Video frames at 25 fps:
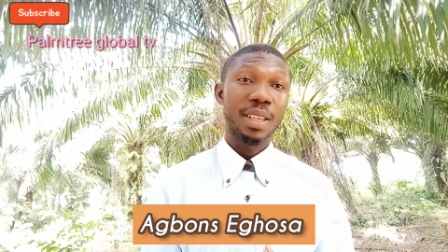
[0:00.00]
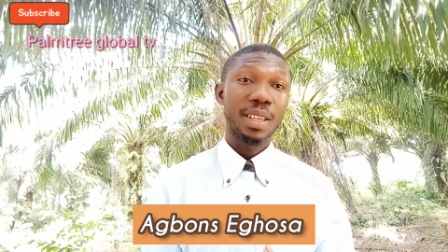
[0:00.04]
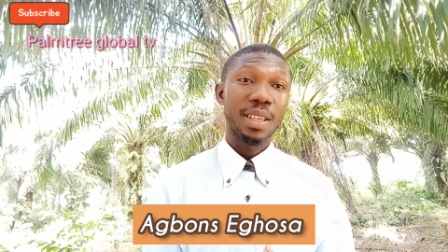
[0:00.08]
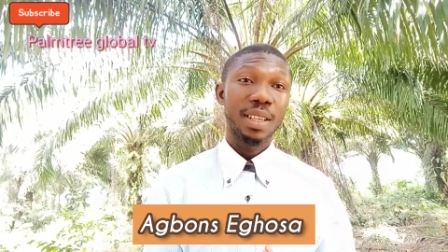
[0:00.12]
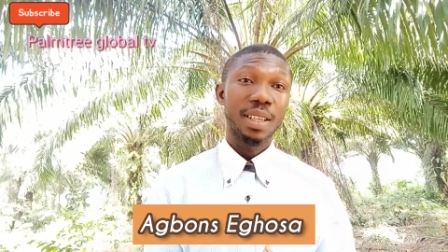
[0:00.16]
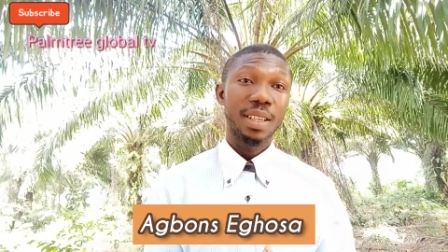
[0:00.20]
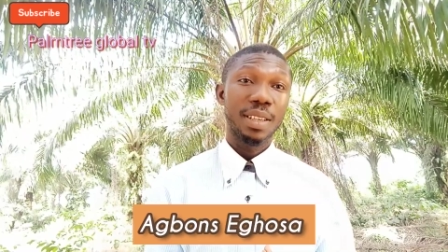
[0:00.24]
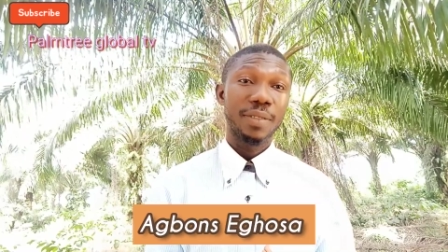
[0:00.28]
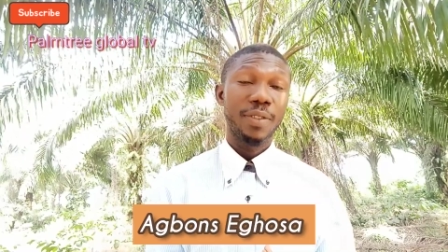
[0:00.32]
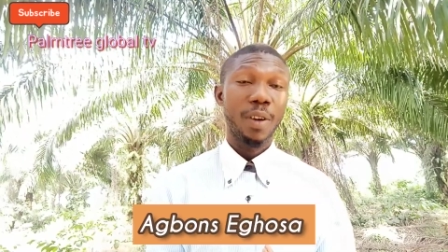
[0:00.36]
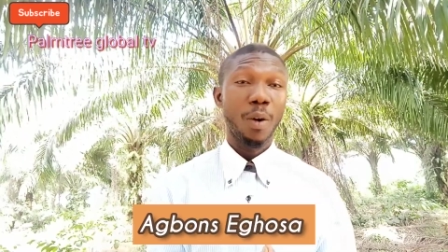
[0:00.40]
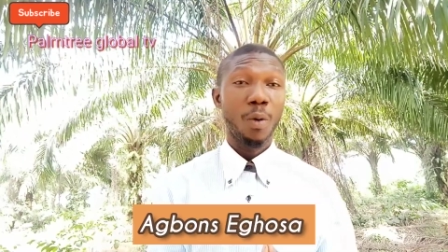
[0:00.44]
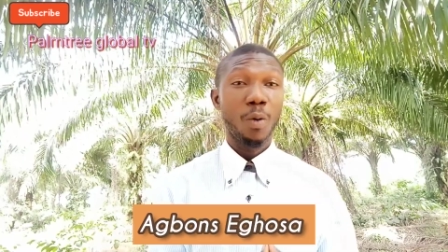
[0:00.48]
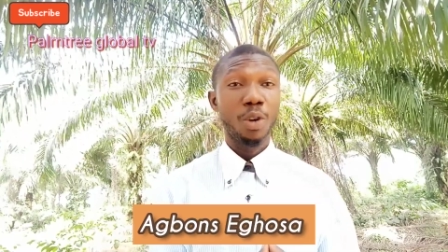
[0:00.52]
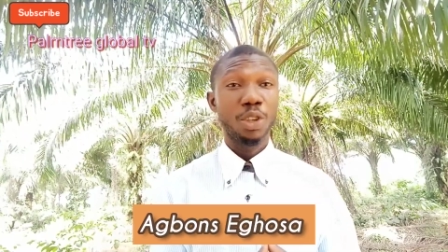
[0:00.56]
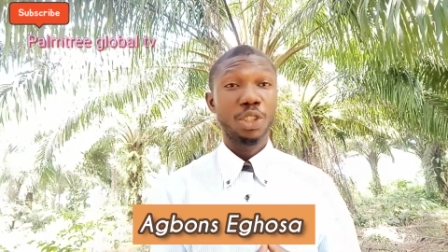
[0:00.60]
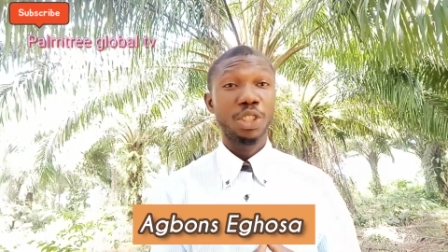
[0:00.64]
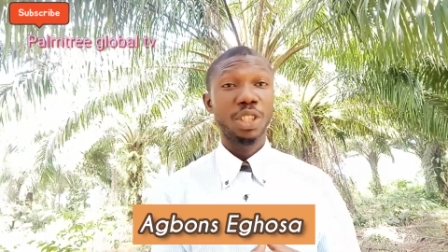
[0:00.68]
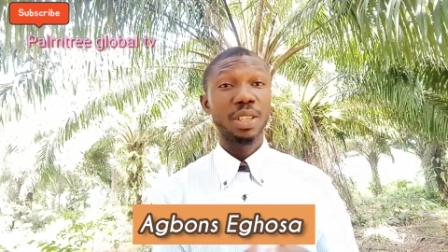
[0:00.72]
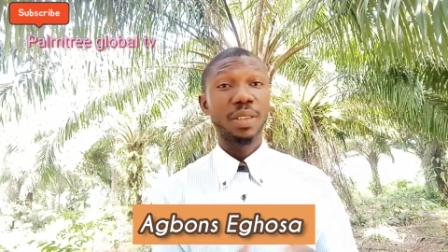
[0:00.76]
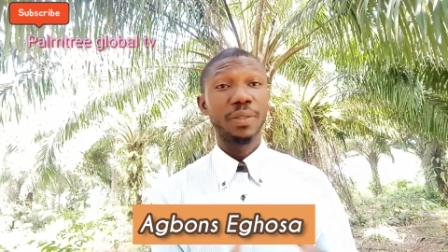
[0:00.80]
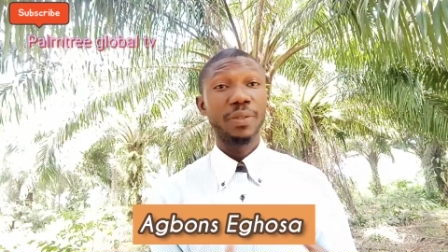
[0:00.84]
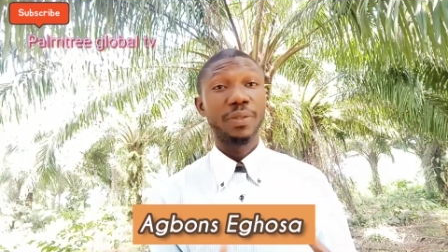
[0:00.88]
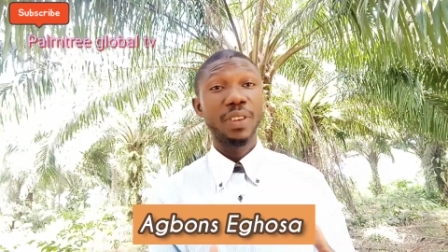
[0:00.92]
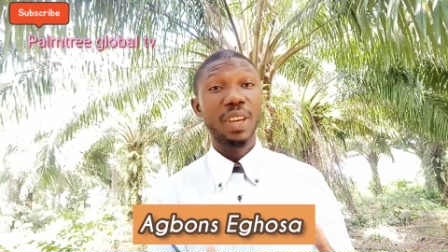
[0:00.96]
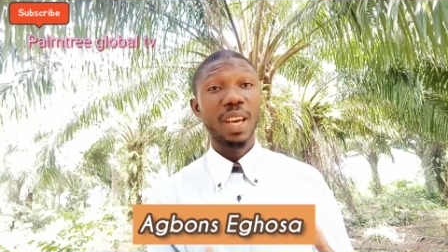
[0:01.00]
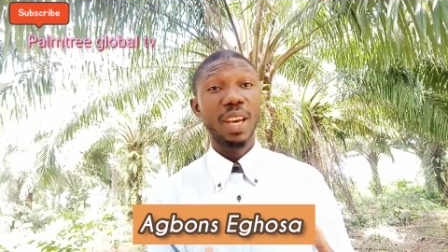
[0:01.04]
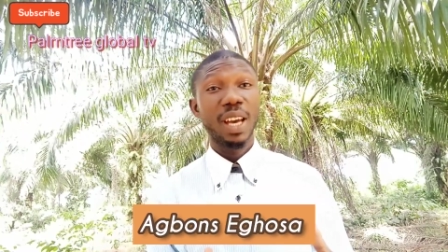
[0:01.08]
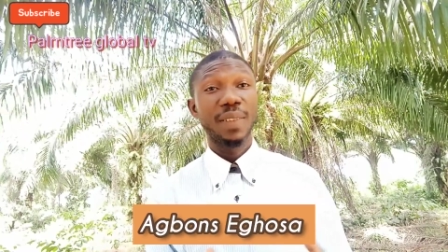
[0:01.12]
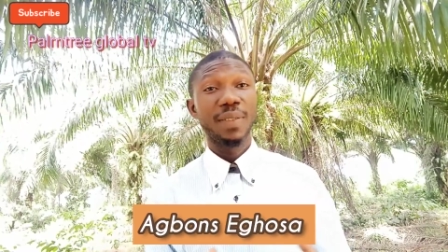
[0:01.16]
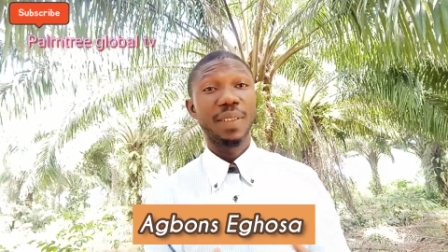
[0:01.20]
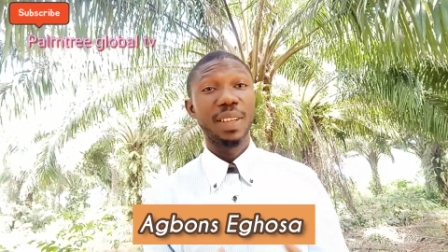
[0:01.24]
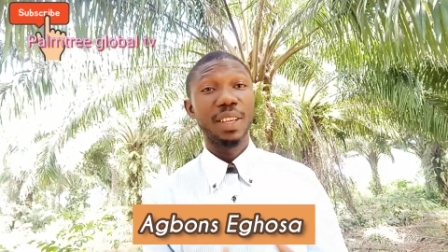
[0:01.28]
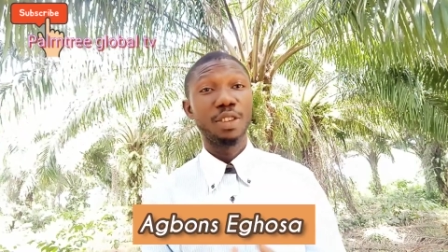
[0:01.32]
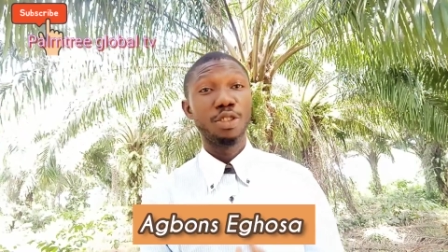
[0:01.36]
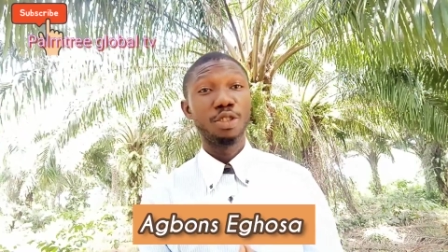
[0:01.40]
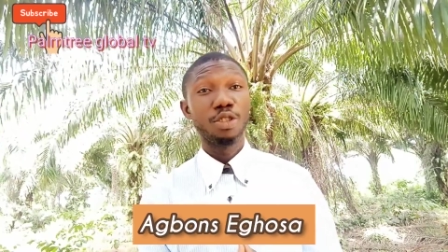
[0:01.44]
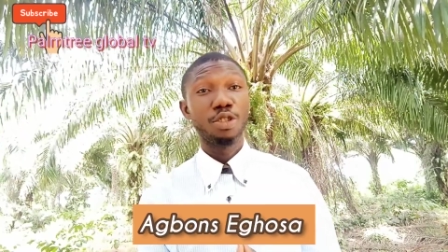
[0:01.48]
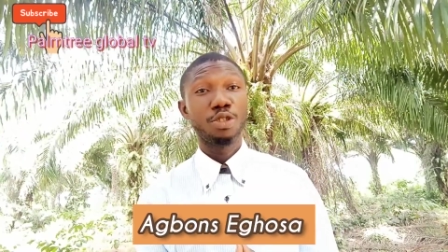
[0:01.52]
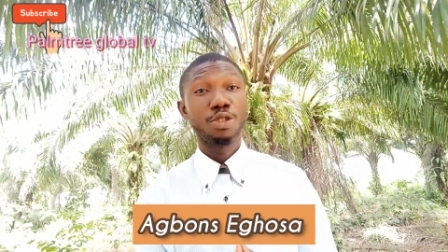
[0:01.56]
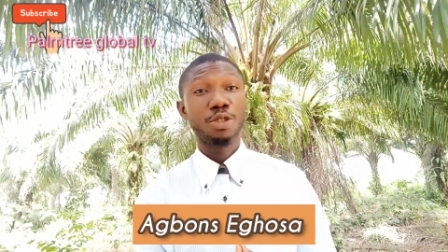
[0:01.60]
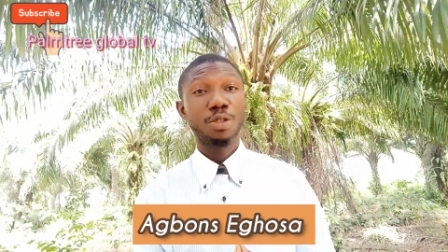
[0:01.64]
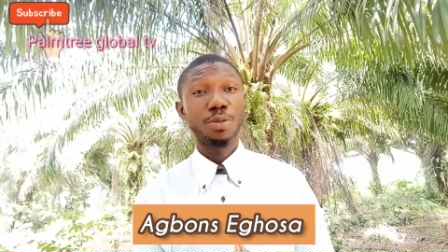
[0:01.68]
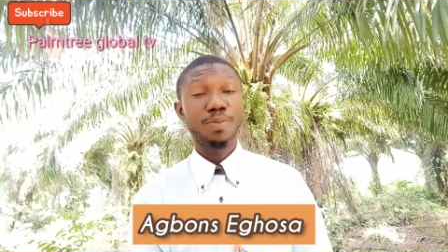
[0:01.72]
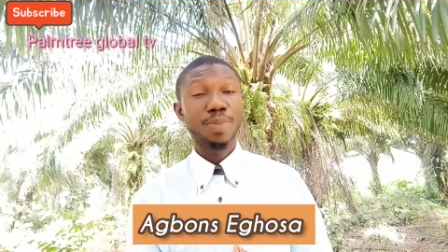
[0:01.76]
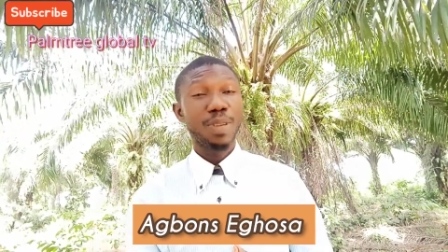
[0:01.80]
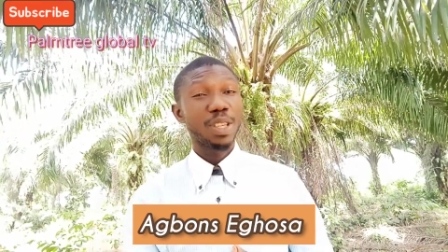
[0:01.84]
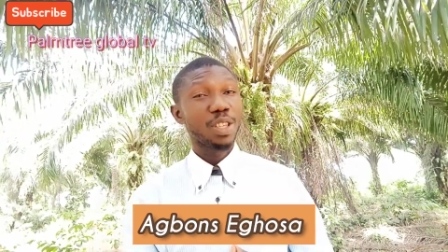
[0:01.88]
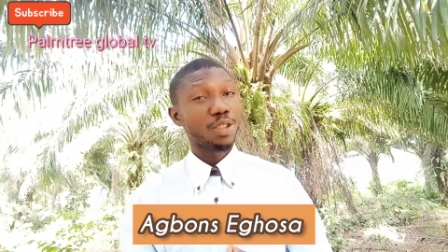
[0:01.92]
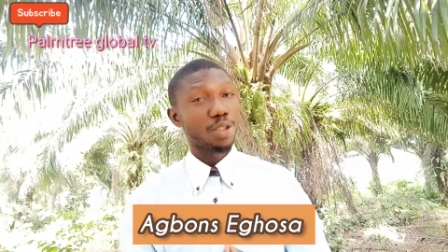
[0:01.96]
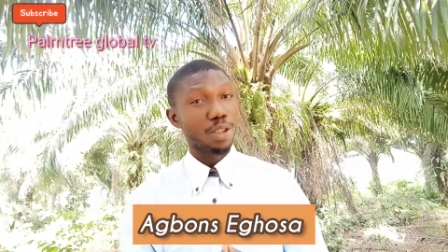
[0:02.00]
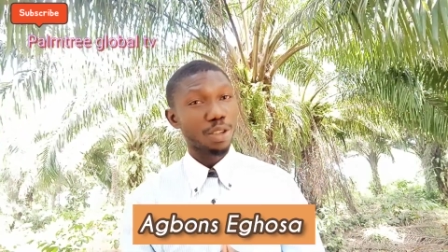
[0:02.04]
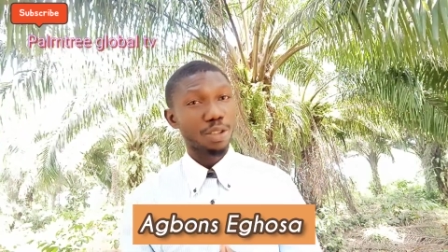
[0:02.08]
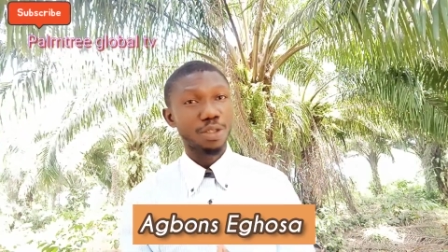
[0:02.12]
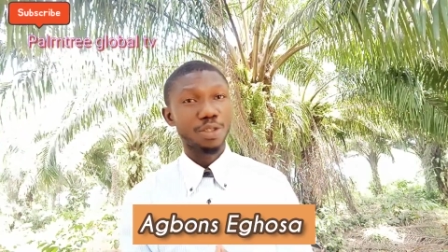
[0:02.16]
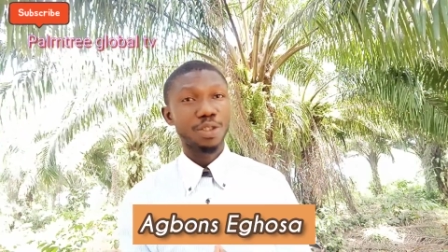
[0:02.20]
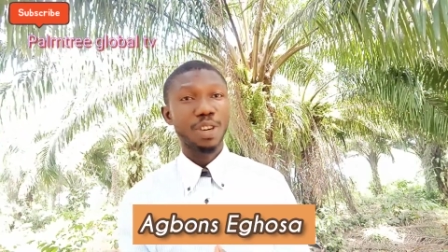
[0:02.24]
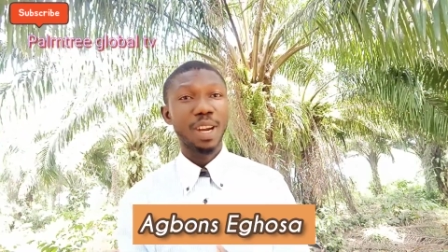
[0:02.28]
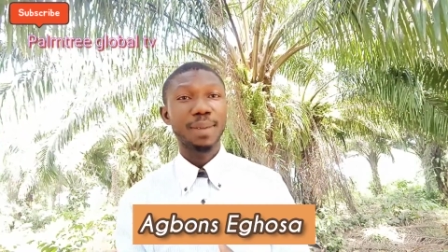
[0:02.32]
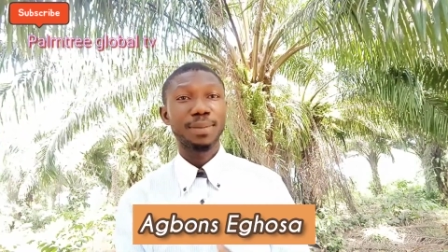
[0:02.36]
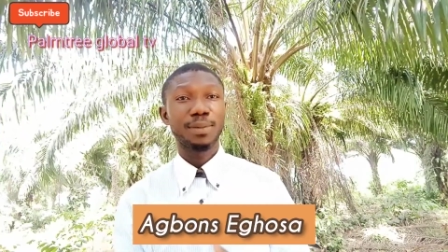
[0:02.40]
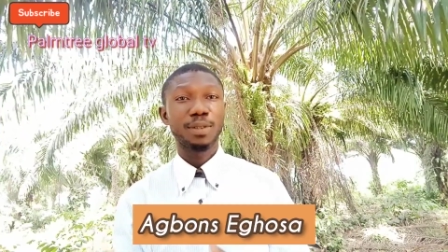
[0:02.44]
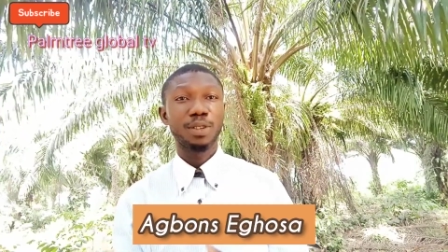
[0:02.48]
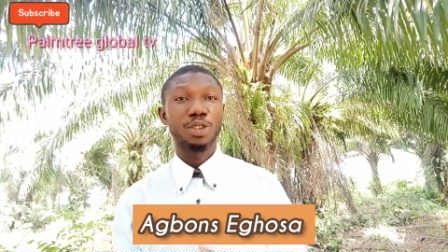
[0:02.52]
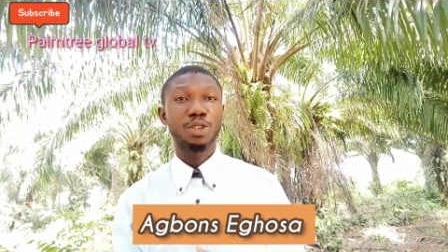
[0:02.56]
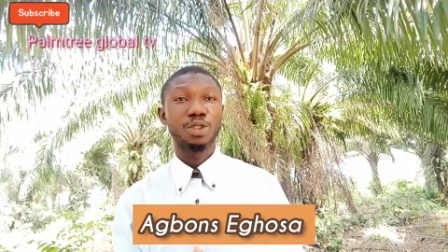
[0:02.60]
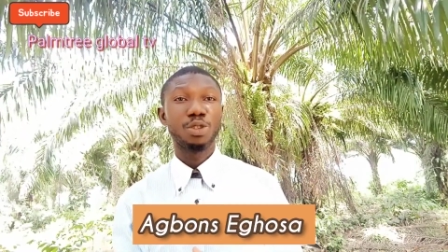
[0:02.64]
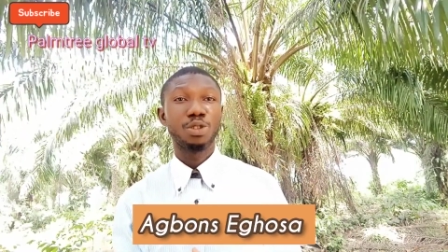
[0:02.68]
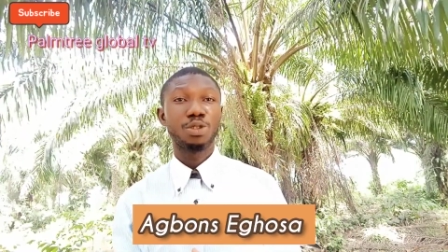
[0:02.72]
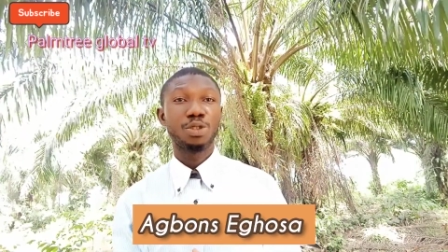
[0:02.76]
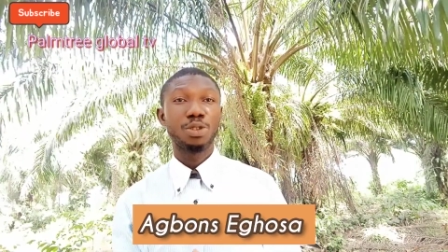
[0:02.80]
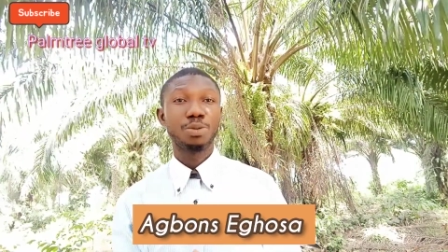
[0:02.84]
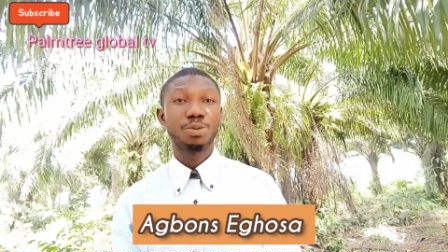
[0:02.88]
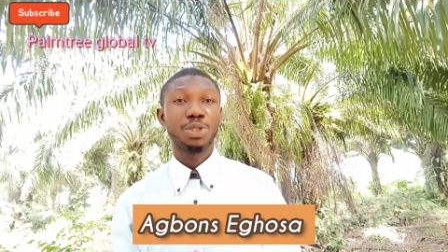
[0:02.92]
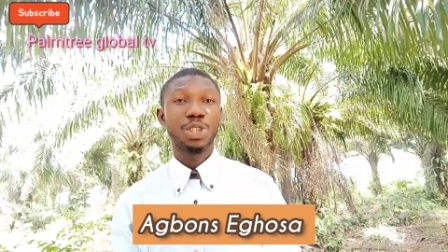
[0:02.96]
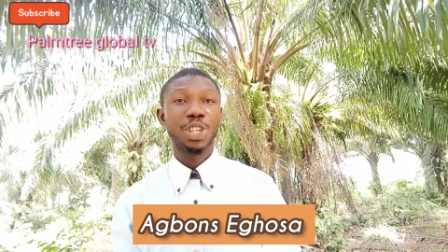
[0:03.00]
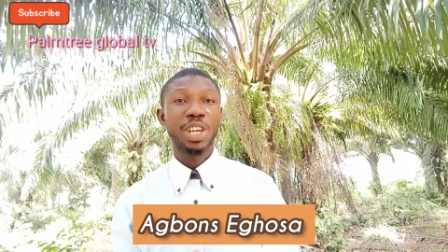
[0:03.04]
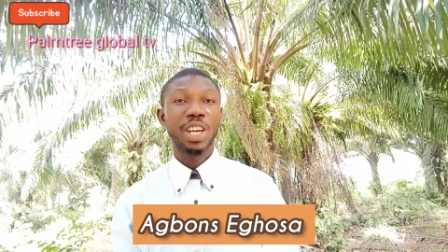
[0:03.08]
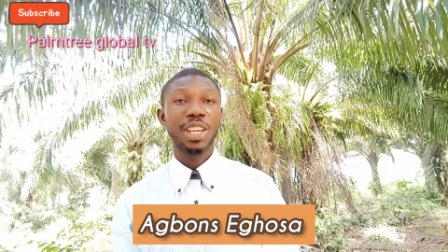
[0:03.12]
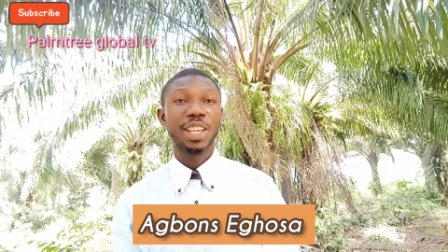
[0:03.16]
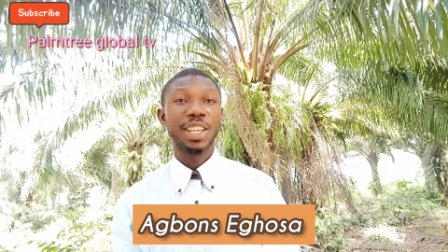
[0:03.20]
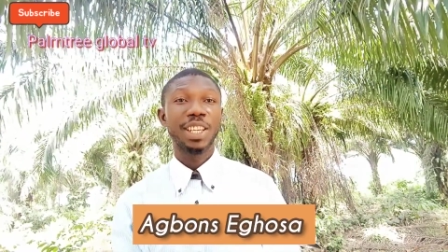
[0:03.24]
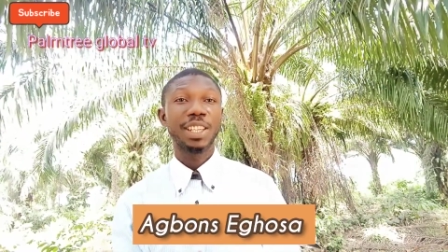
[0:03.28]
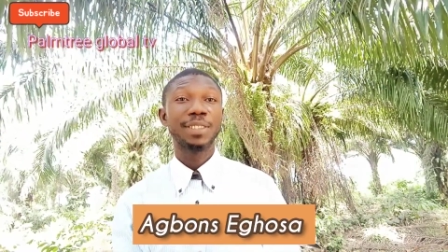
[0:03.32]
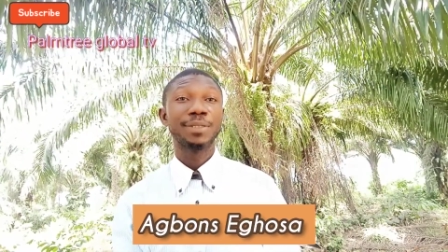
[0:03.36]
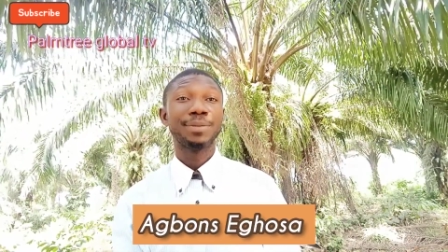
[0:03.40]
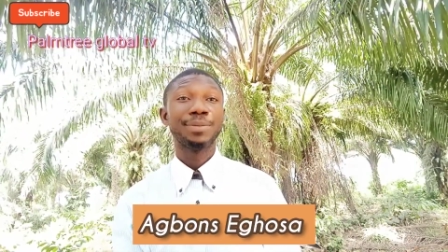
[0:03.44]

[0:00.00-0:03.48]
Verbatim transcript: If you're watching it via the YouTube, please subscribe to the YouTube channel.